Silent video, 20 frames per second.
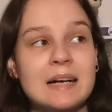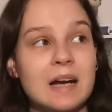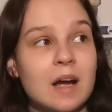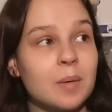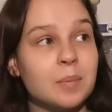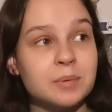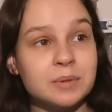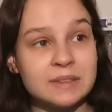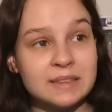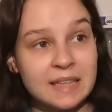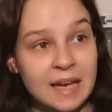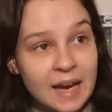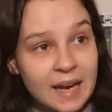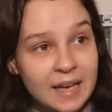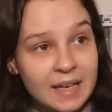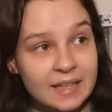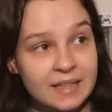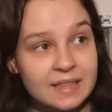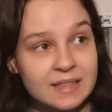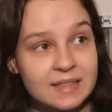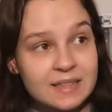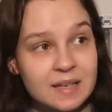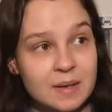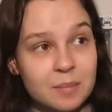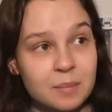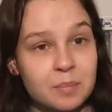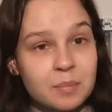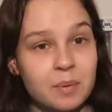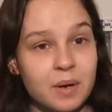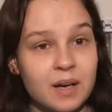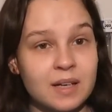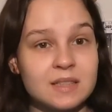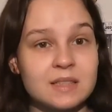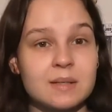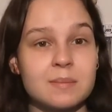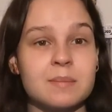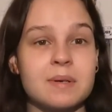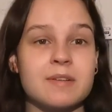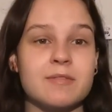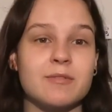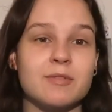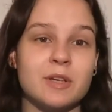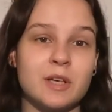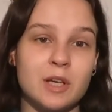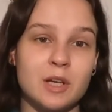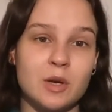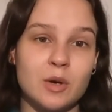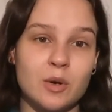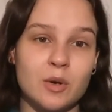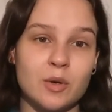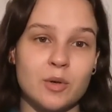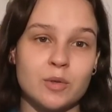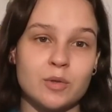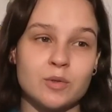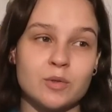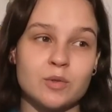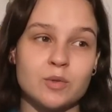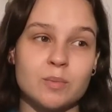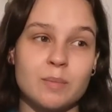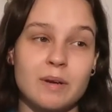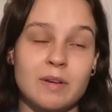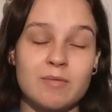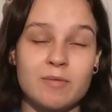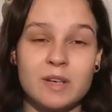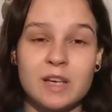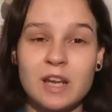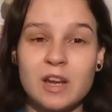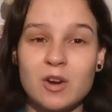a couple days, but my videos